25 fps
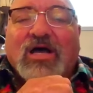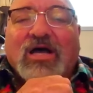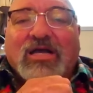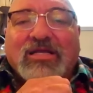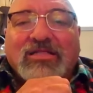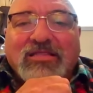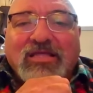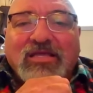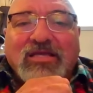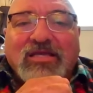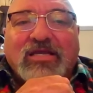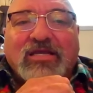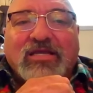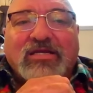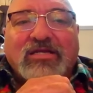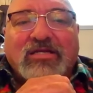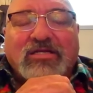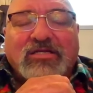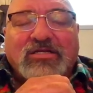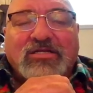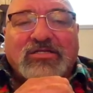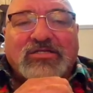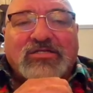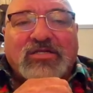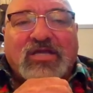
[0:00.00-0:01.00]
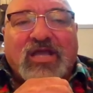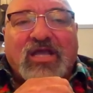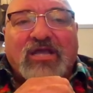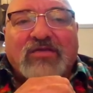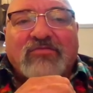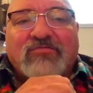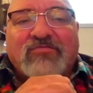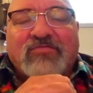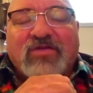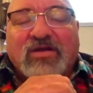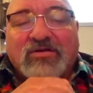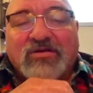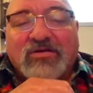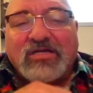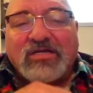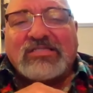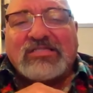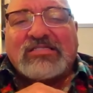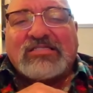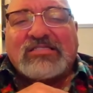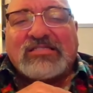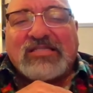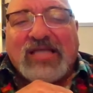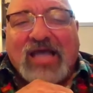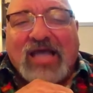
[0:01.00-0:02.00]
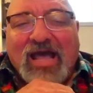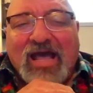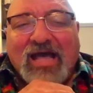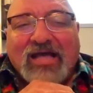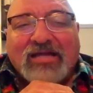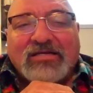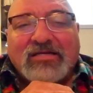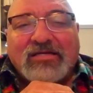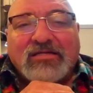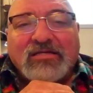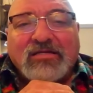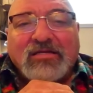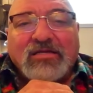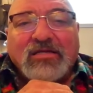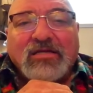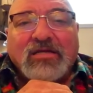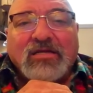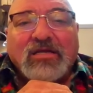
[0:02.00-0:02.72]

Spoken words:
I think it is a very sad